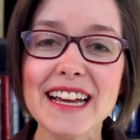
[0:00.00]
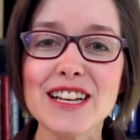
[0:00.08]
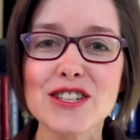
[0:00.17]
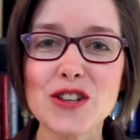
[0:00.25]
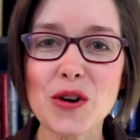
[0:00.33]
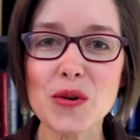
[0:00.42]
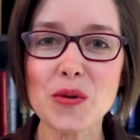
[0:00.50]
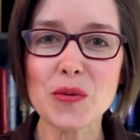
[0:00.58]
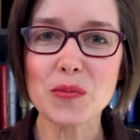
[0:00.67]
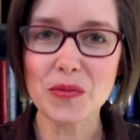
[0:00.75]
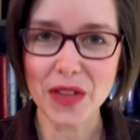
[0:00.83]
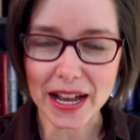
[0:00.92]

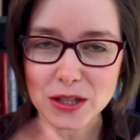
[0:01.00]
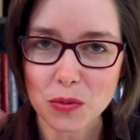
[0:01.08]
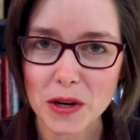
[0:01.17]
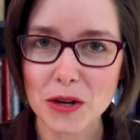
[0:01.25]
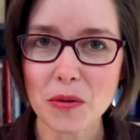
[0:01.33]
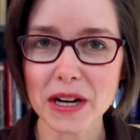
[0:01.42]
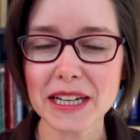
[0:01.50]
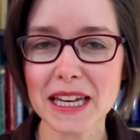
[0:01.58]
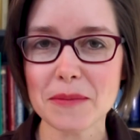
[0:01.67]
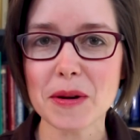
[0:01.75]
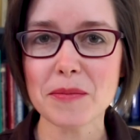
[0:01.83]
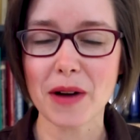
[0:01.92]
So that's what you want to
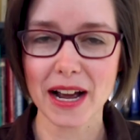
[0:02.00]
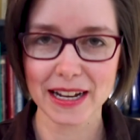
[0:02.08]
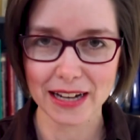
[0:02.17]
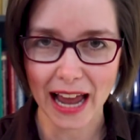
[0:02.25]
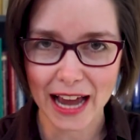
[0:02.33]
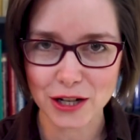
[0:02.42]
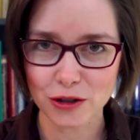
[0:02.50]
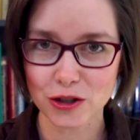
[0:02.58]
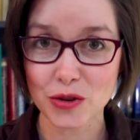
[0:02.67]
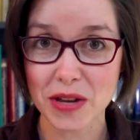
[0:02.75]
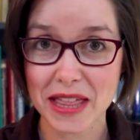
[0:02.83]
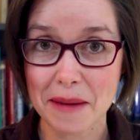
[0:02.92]
keep in mind as you're
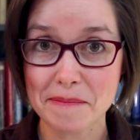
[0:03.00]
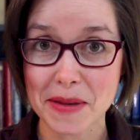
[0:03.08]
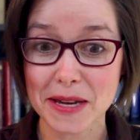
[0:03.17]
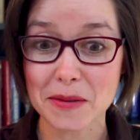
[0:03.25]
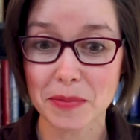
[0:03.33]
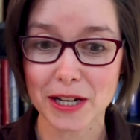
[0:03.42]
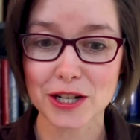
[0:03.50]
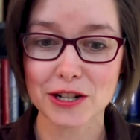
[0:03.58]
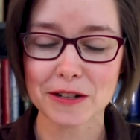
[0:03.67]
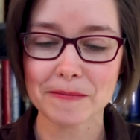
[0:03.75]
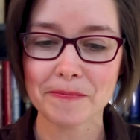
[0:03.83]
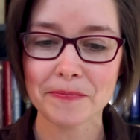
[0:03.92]
doing that big
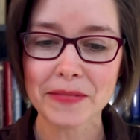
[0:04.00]
picture.